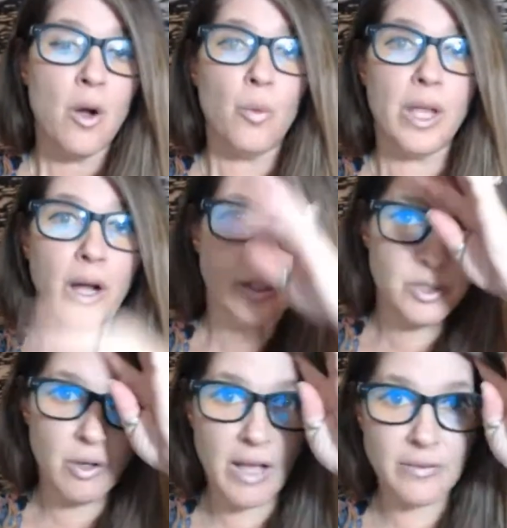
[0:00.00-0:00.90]
We
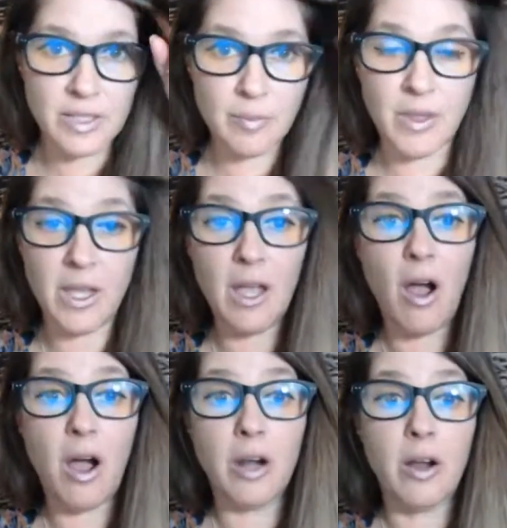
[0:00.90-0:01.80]
also have something
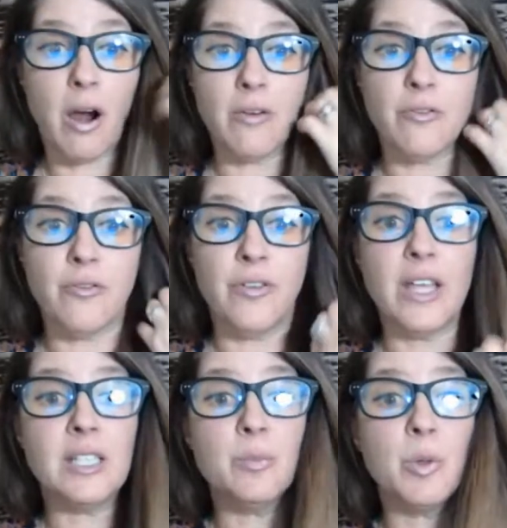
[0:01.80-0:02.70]
on our
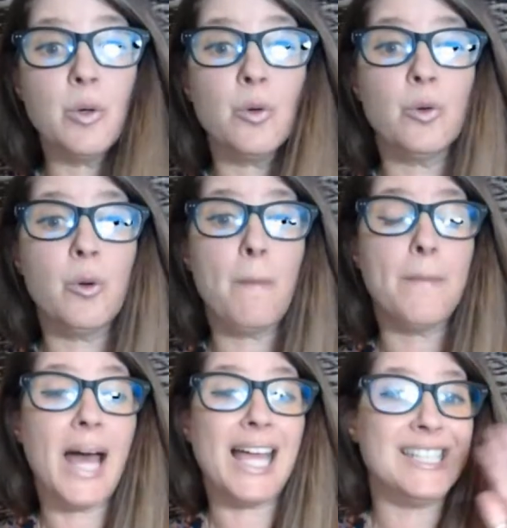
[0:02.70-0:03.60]
Facebook group
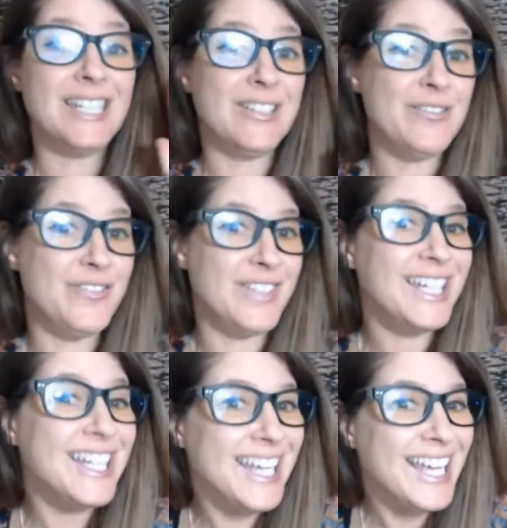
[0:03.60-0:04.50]
by
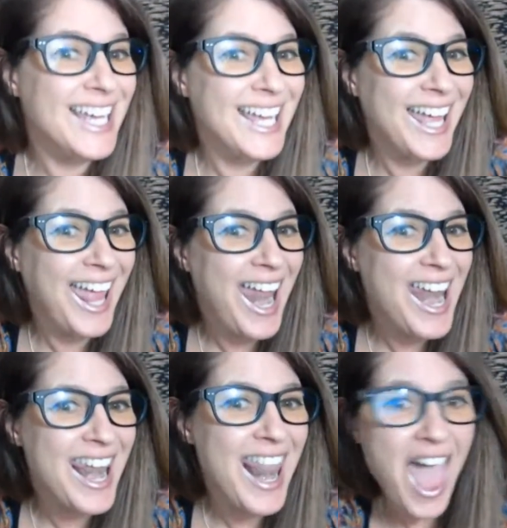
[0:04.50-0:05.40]

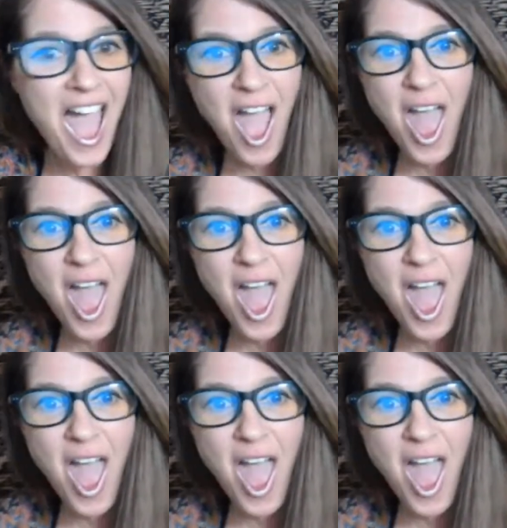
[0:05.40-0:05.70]
Davidian.